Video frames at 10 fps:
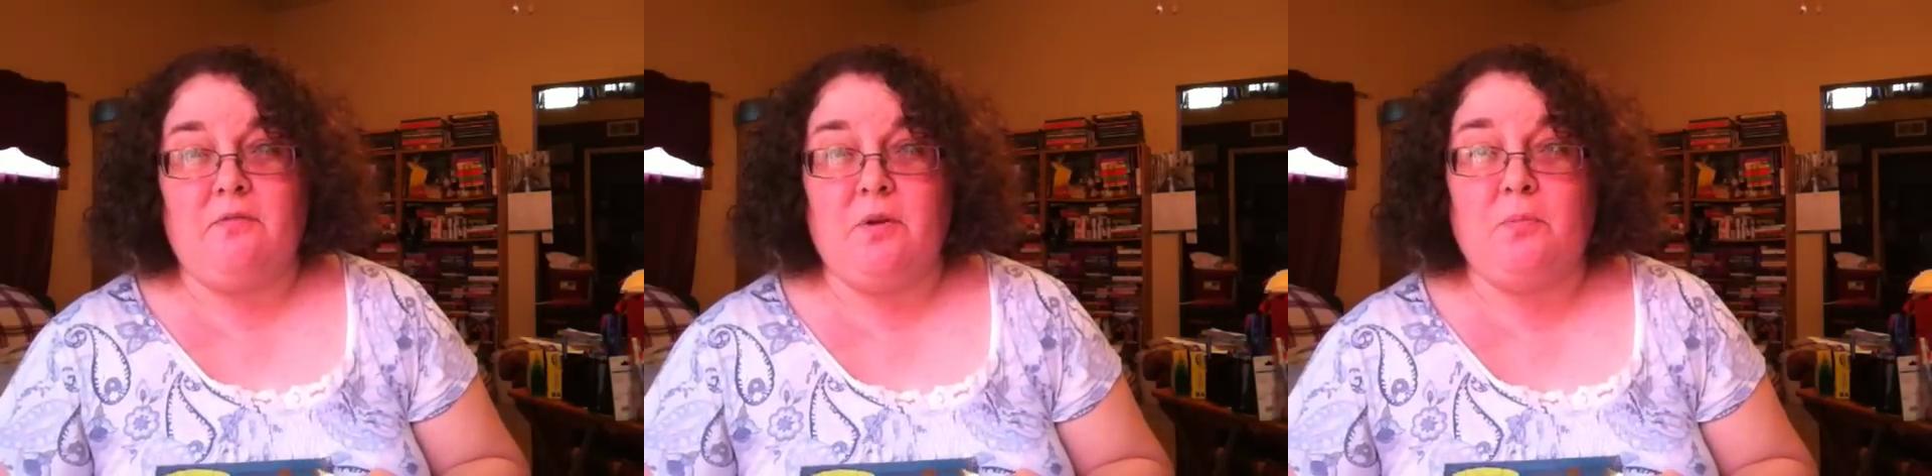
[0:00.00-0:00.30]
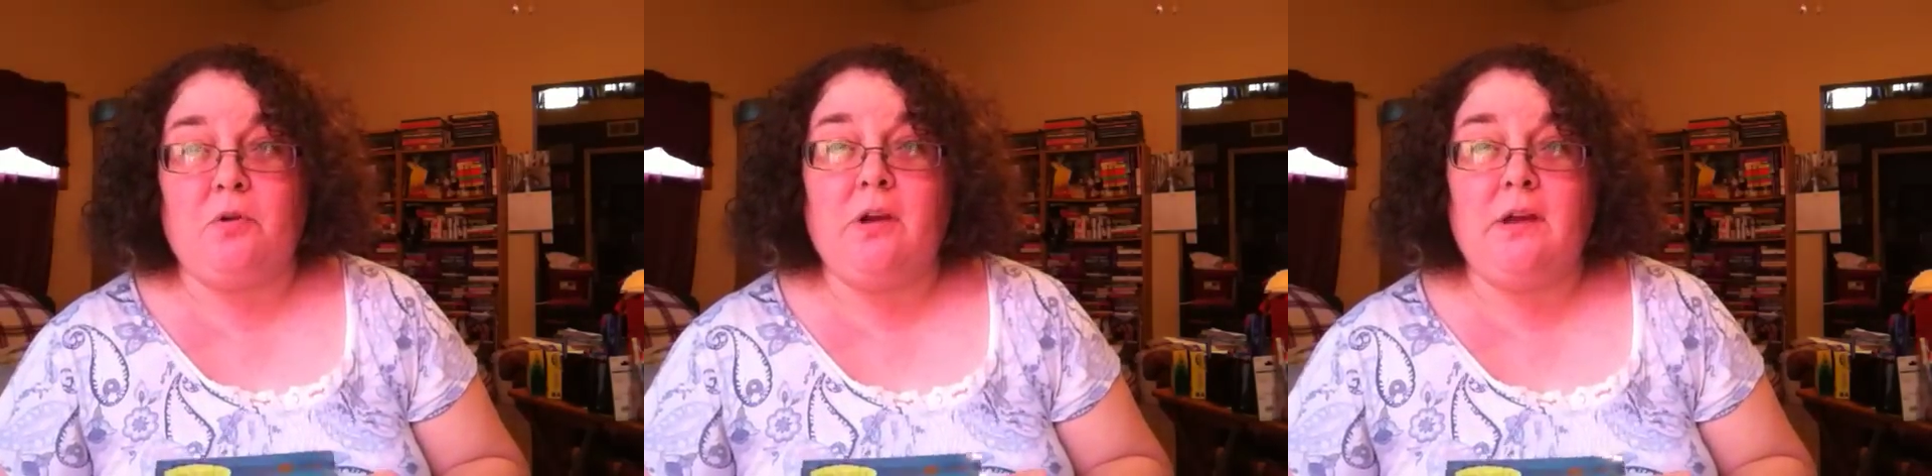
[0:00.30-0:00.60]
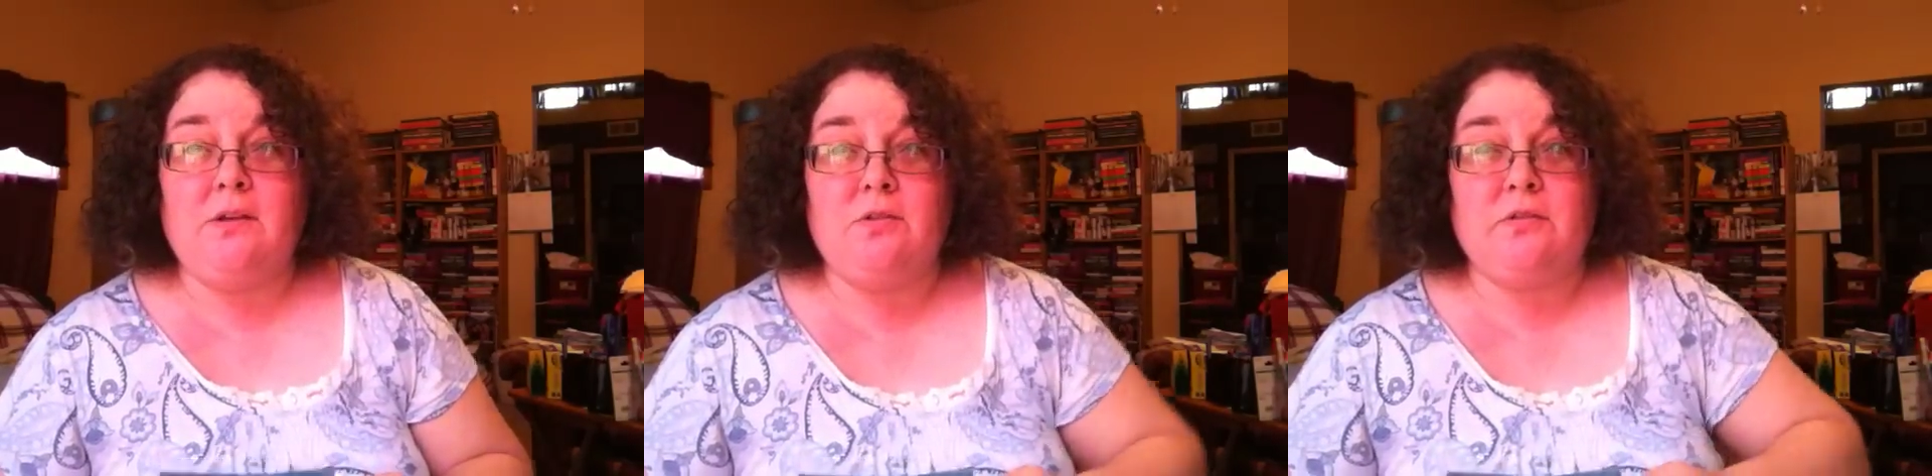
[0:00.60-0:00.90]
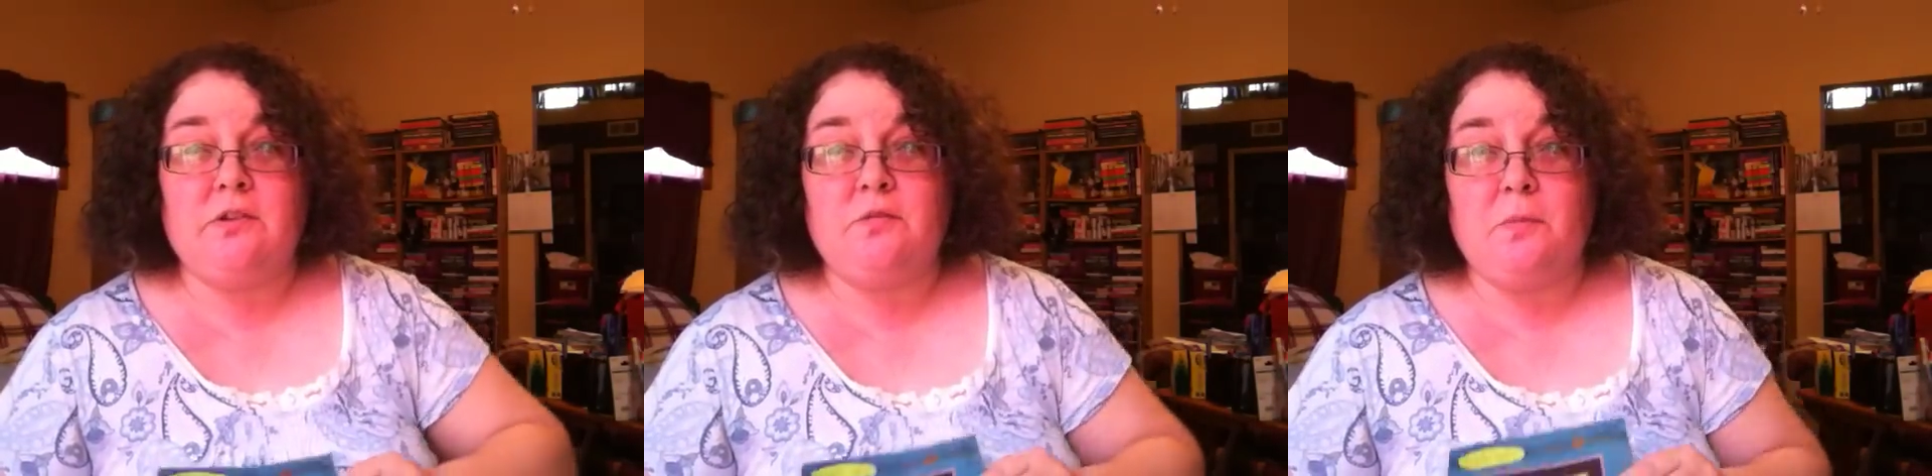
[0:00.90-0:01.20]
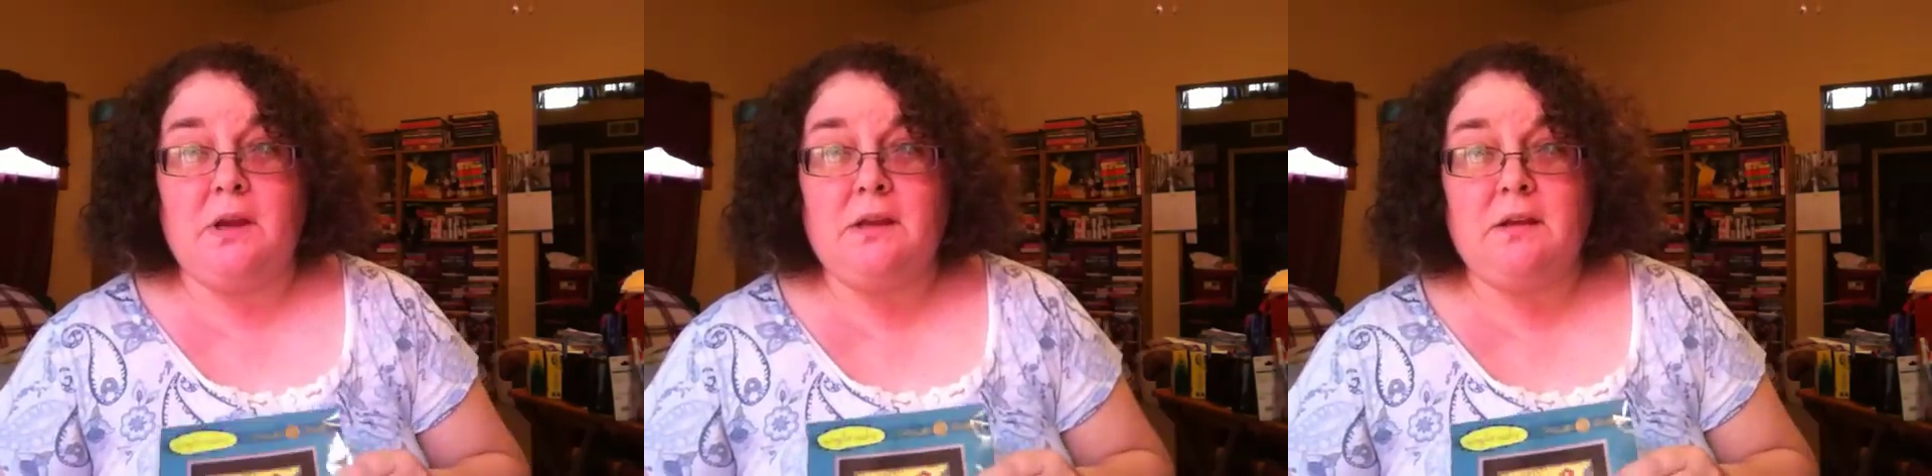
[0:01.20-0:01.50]
fell prey to
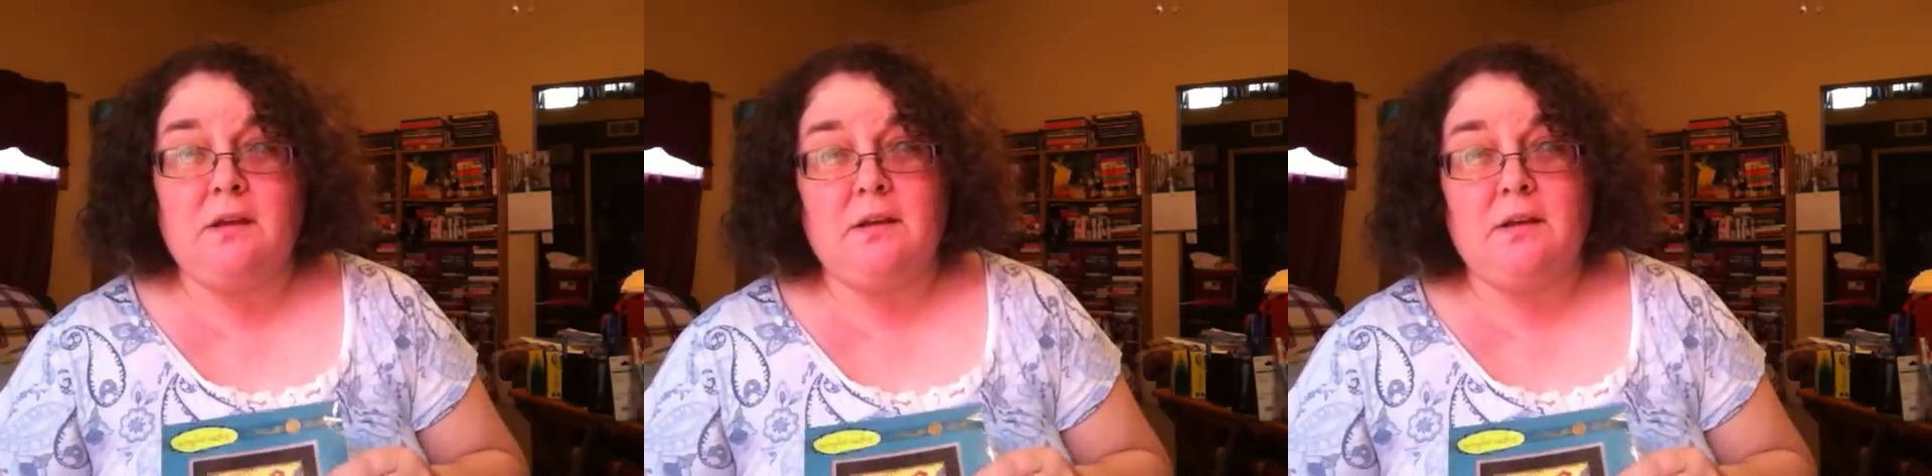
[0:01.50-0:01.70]
stitchMAYnia